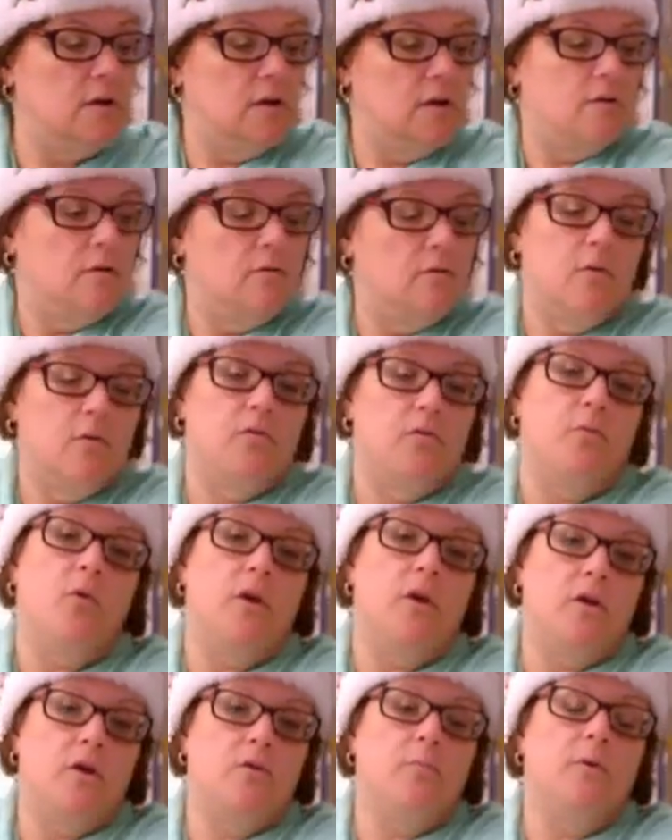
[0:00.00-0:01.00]
or the
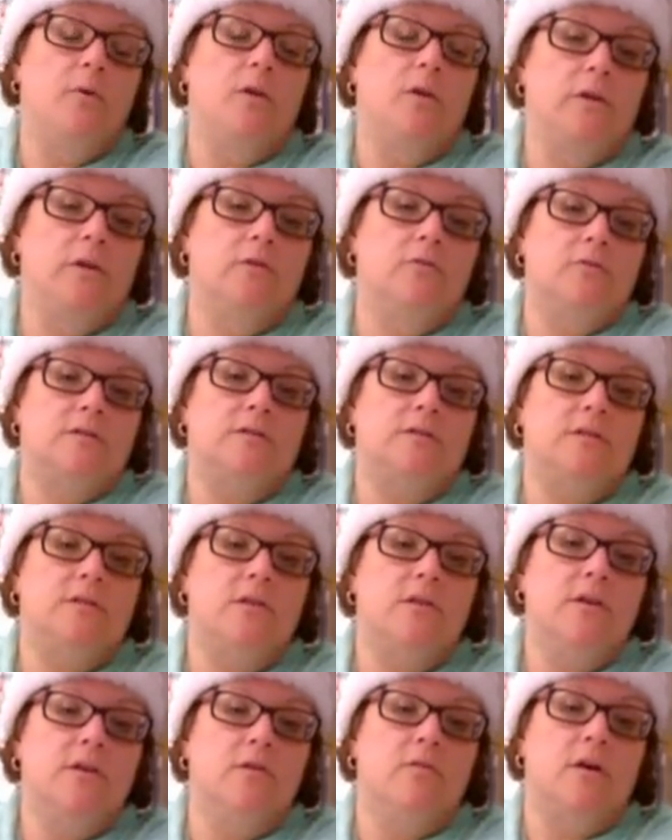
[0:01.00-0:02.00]
100 milliliters is the
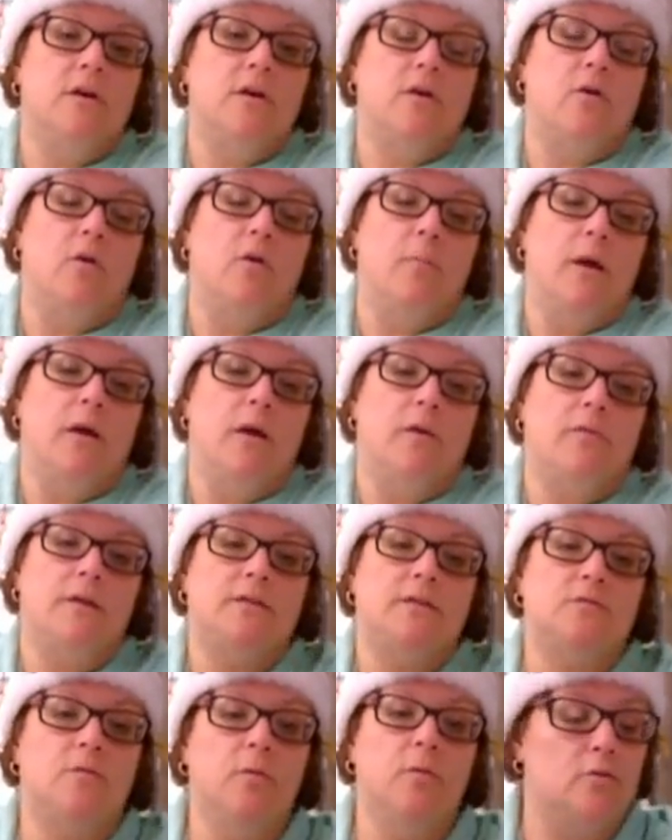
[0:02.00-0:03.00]
theoretical amount.
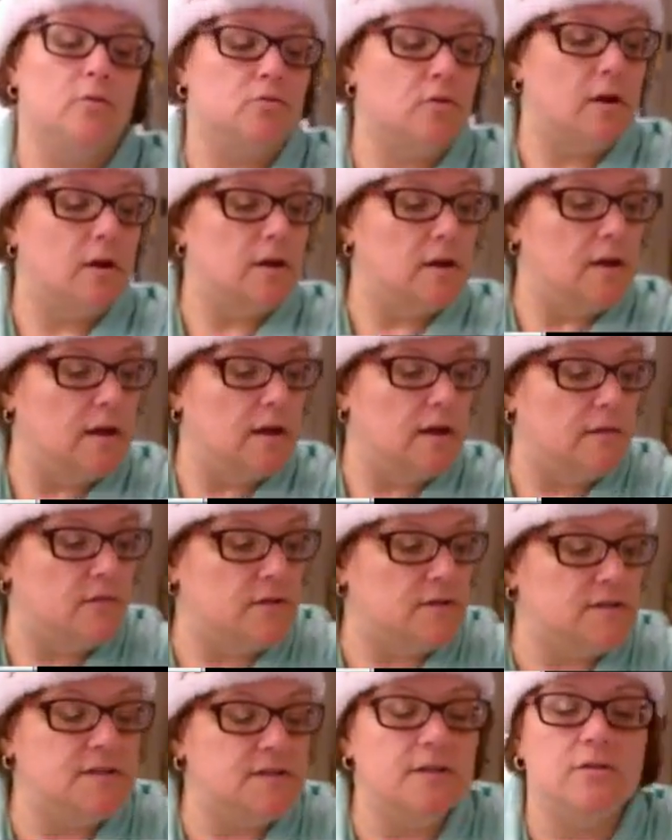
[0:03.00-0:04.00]
That's what we were trying to get. The
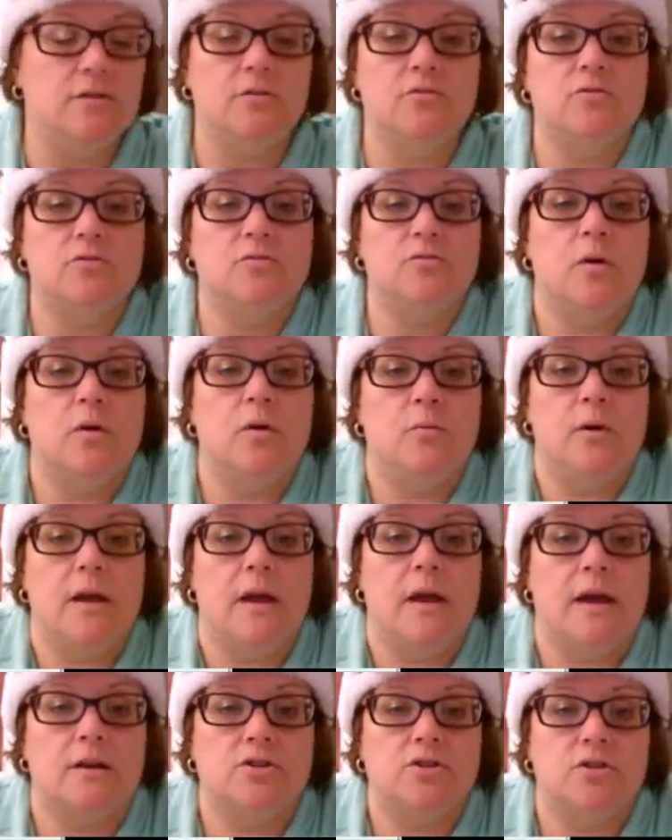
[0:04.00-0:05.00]
cylinder is what we
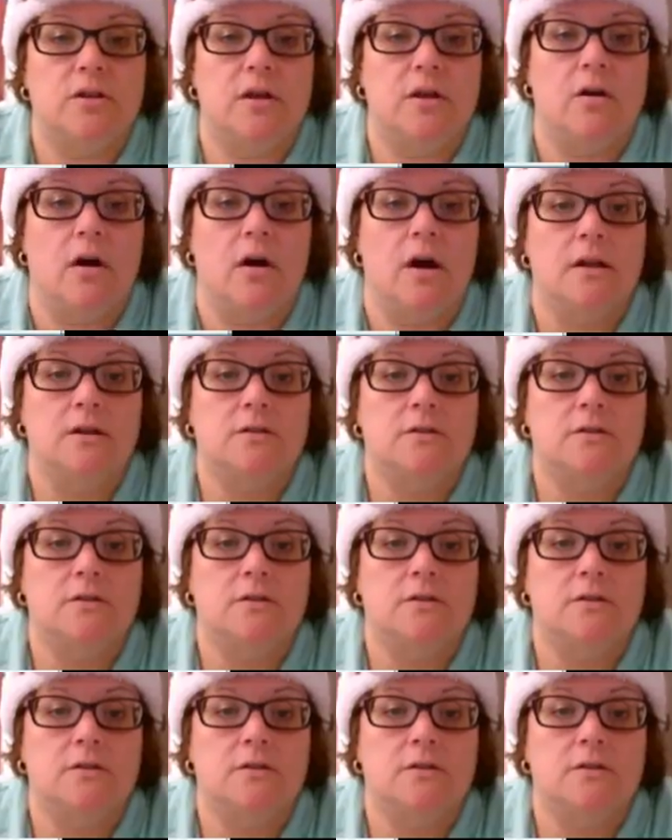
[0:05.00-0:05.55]
actually got.